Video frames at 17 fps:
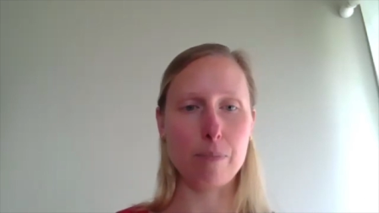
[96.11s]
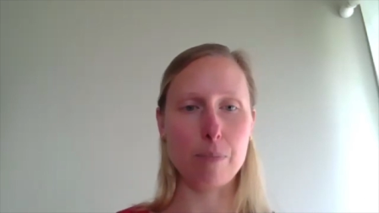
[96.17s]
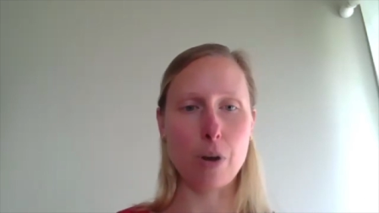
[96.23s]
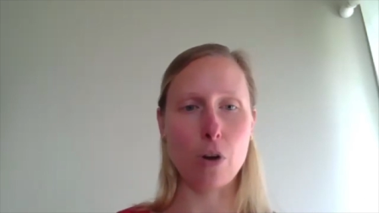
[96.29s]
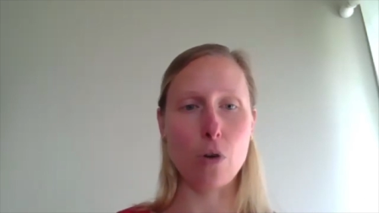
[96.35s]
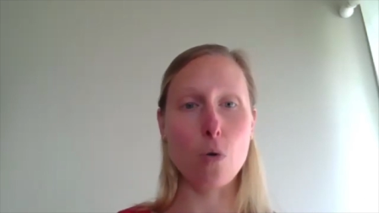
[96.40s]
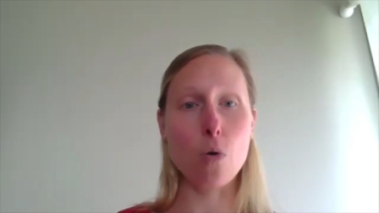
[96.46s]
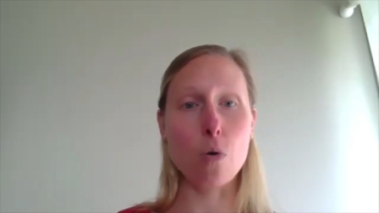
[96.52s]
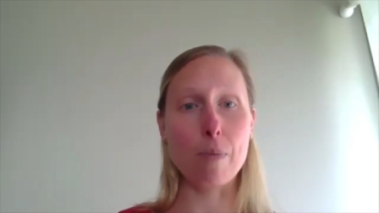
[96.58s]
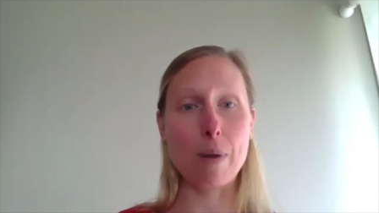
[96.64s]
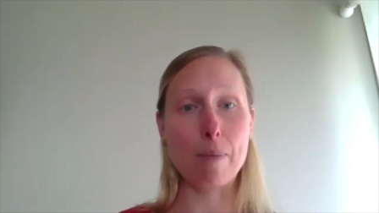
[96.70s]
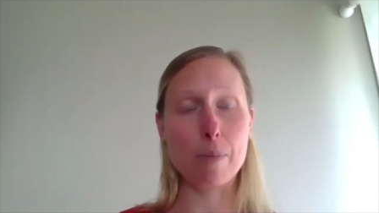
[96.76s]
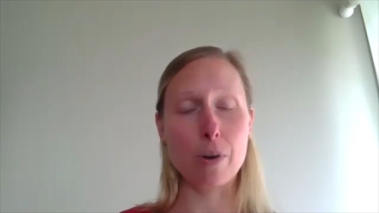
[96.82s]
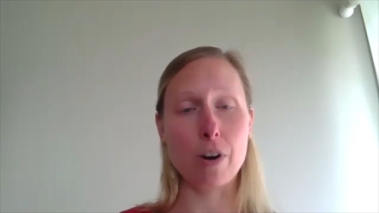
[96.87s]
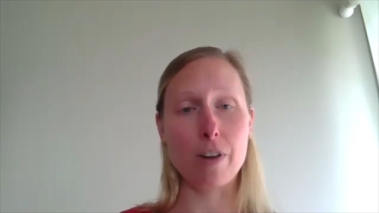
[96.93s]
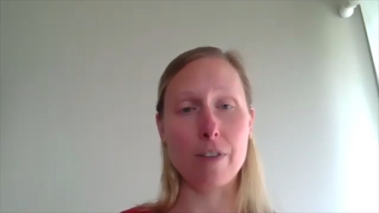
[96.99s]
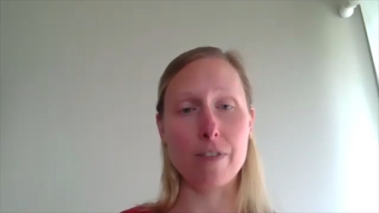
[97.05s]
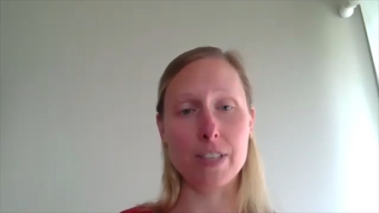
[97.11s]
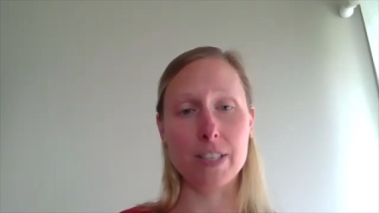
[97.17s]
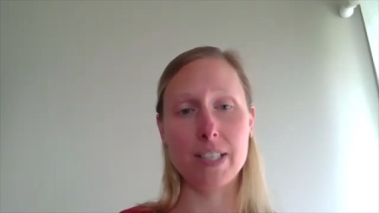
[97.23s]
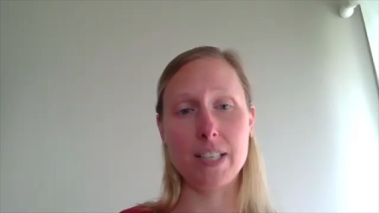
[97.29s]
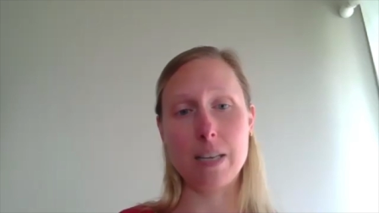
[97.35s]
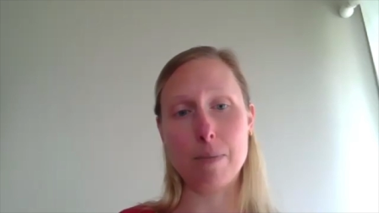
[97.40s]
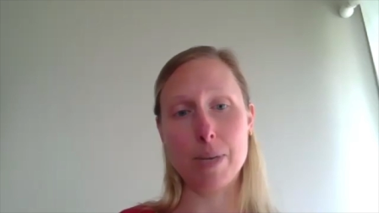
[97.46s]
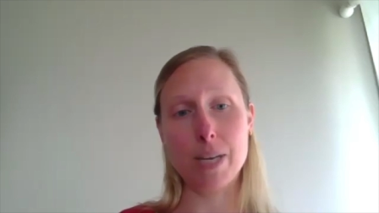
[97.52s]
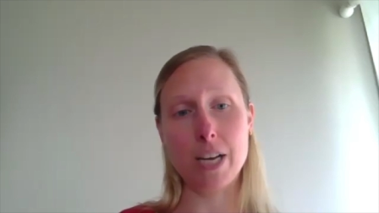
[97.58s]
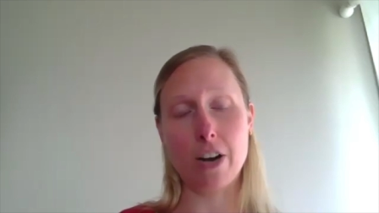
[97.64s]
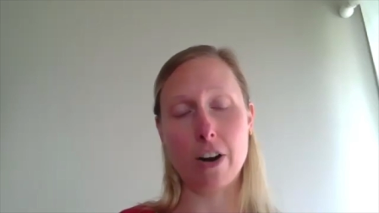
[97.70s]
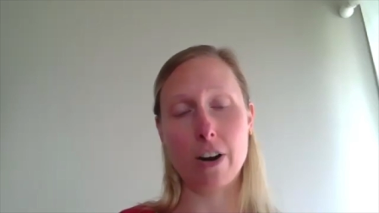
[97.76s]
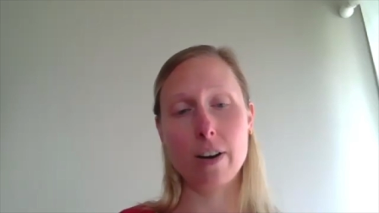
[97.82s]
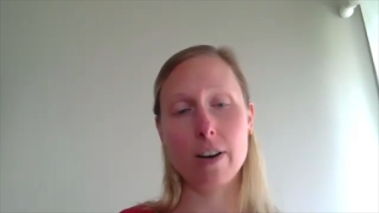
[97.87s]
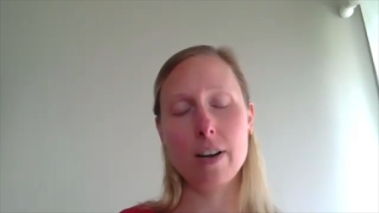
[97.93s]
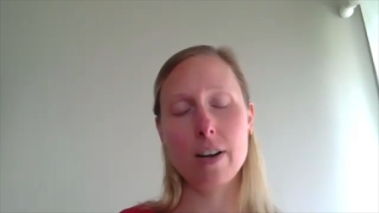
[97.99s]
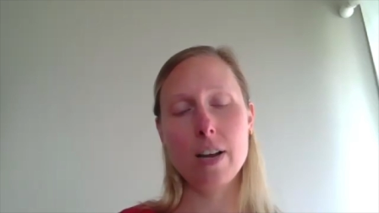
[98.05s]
a, core member of the team here.